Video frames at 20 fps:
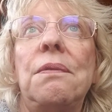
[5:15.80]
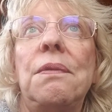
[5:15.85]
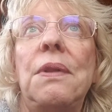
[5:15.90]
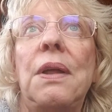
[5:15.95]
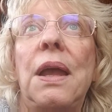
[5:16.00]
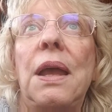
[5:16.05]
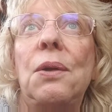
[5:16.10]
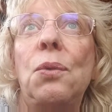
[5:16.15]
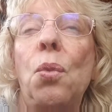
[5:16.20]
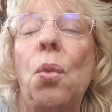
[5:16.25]

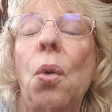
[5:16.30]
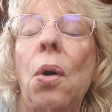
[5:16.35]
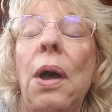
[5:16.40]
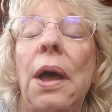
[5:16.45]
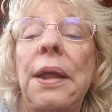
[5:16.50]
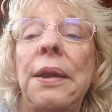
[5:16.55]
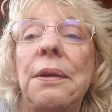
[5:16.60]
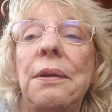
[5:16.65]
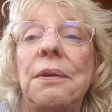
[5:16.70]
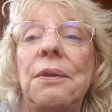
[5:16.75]
and
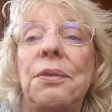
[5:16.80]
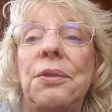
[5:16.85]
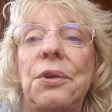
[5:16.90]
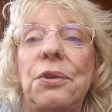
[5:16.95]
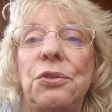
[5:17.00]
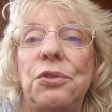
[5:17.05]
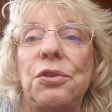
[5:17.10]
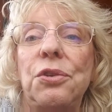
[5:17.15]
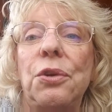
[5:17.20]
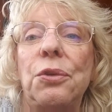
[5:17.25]
what their
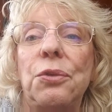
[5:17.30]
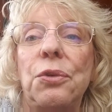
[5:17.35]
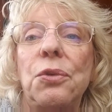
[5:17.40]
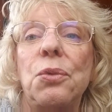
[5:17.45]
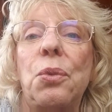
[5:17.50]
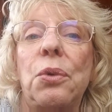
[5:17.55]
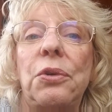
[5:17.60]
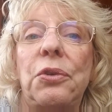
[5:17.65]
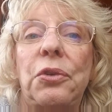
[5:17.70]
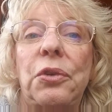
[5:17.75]
children
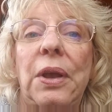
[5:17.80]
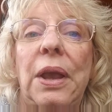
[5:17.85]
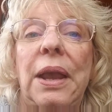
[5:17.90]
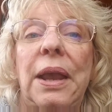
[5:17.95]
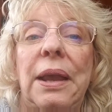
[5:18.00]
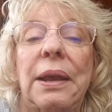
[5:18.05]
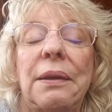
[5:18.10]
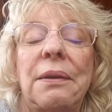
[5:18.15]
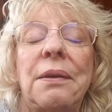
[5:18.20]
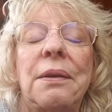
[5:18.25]
were
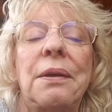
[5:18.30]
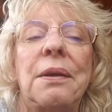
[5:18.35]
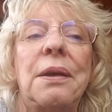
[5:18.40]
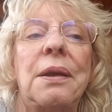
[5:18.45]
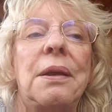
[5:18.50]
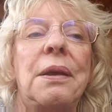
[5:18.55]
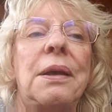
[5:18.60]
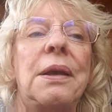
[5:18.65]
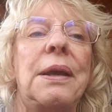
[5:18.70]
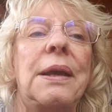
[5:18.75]
saying.
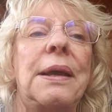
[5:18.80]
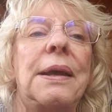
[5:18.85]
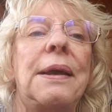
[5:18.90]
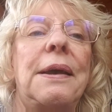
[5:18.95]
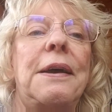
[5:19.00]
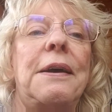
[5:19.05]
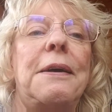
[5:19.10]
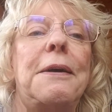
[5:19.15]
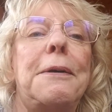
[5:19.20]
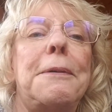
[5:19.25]

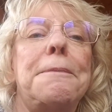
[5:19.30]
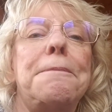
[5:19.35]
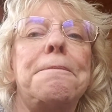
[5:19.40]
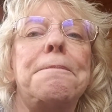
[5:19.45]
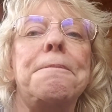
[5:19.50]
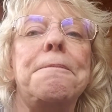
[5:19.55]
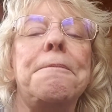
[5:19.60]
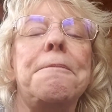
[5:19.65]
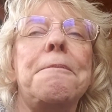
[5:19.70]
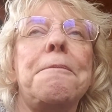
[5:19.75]
Um,
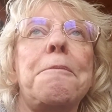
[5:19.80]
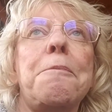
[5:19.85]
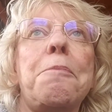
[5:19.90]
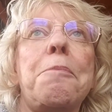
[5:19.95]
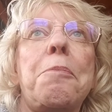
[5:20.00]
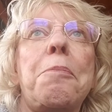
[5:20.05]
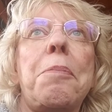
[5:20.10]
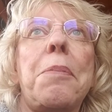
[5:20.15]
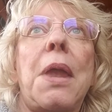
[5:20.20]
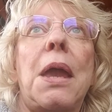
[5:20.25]

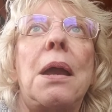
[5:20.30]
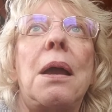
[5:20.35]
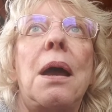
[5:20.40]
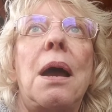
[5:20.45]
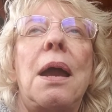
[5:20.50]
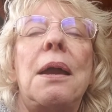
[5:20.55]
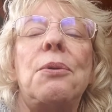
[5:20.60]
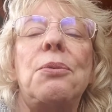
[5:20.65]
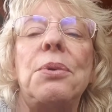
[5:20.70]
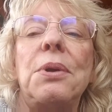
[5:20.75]

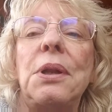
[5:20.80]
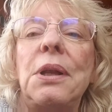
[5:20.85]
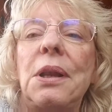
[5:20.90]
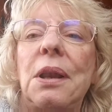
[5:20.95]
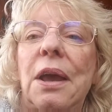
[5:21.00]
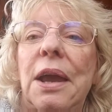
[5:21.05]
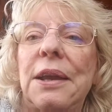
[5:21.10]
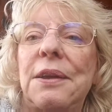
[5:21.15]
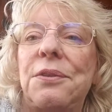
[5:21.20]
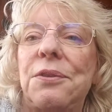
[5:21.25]
I really
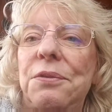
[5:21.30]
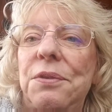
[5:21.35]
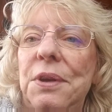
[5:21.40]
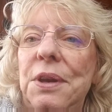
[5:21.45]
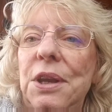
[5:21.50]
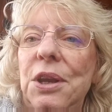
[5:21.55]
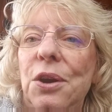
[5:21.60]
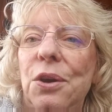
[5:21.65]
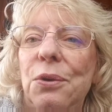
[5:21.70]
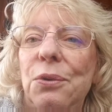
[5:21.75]
like the
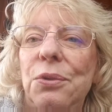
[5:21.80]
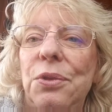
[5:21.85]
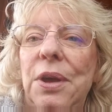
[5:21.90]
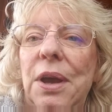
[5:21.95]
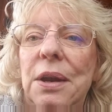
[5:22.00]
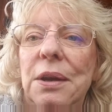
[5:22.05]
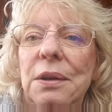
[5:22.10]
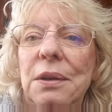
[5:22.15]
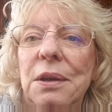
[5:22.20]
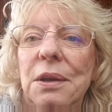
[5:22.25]
video
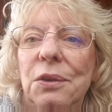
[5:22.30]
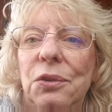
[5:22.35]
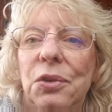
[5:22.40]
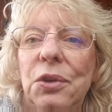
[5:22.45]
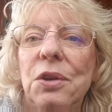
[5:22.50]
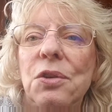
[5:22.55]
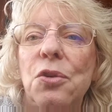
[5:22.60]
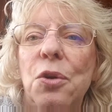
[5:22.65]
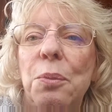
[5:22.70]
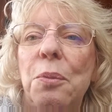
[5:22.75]
that is
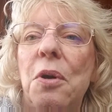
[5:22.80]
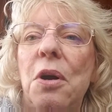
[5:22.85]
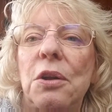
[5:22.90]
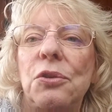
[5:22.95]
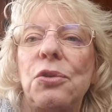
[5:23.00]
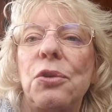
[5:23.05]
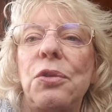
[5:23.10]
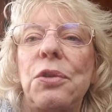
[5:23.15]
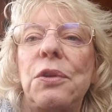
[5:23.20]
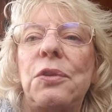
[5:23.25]
in your
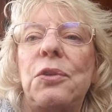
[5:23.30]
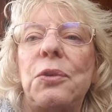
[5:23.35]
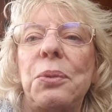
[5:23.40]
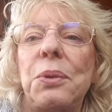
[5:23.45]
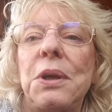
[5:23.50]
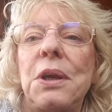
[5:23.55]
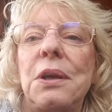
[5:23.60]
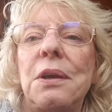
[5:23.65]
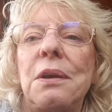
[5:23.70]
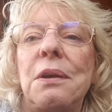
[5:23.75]
module this
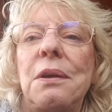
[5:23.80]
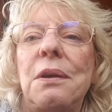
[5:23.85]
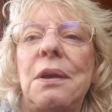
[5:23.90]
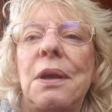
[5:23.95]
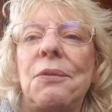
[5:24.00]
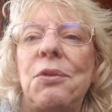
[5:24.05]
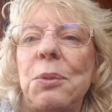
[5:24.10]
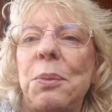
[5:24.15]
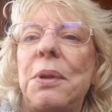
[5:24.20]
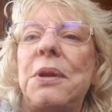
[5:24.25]
week.
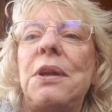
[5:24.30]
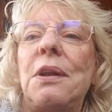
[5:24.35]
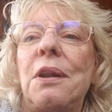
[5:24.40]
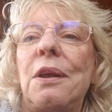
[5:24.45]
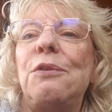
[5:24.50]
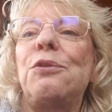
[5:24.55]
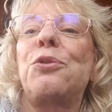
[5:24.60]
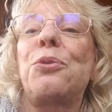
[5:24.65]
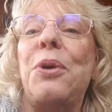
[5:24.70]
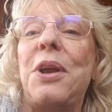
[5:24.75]
Everybody
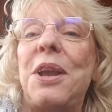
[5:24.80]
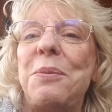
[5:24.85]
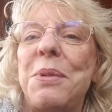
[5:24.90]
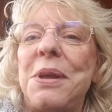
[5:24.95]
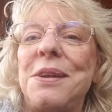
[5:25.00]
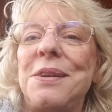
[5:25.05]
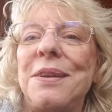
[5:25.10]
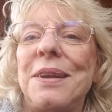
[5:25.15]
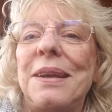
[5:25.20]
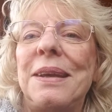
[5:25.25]
Loves
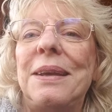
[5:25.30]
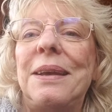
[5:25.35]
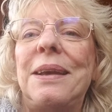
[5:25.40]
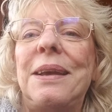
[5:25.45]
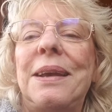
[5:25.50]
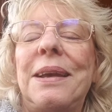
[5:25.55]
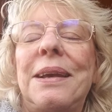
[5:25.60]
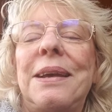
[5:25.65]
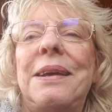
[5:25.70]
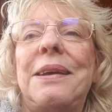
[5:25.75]
Raymond.
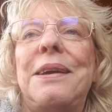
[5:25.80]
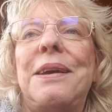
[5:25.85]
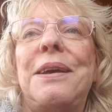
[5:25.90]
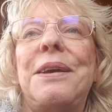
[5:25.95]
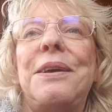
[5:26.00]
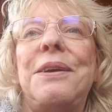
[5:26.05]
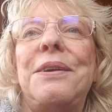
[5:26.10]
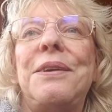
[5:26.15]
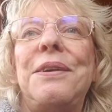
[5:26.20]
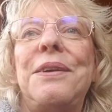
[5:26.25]

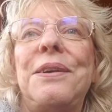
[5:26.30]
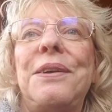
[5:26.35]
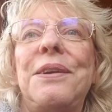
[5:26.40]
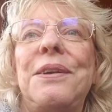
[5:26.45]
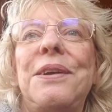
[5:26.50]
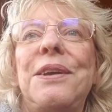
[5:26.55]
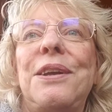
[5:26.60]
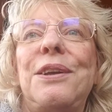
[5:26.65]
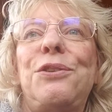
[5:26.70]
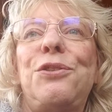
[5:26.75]

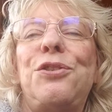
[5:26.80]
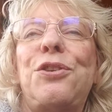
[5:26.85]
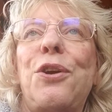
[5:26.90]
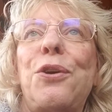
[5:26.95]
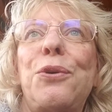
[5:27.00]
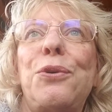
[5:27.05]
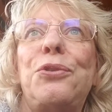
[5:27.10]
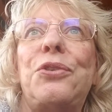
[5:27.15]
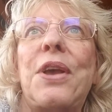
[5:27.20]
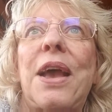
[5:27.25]
It
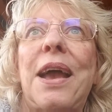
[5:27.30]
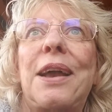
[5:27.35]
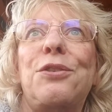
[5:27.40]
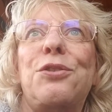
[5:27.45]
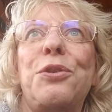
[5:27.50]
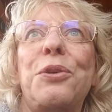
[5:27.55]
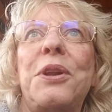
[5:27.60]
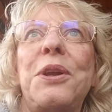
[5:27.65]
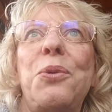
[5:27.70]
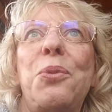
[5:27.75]
shows
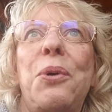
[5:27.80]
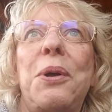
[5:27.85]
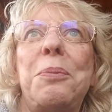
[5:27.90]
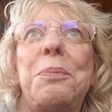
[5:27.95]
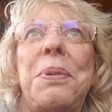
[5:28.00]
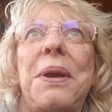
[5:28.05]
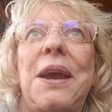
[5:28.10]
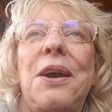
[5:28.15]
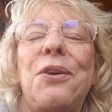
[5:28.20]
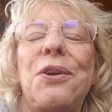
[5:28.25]
actually
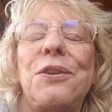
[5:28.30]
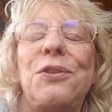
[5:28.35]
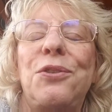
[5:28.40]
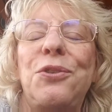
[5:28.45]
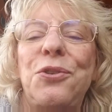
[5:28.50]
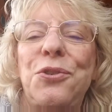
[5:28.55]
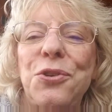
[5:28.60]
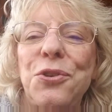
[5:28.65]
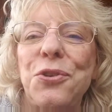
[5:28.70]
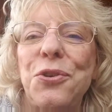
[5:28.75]
what parents
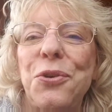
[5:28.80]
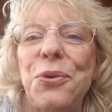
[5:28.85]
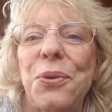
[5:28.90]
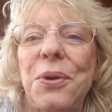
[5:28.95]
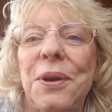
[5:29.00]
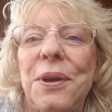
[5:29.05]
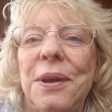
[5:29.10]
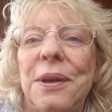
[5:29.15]
do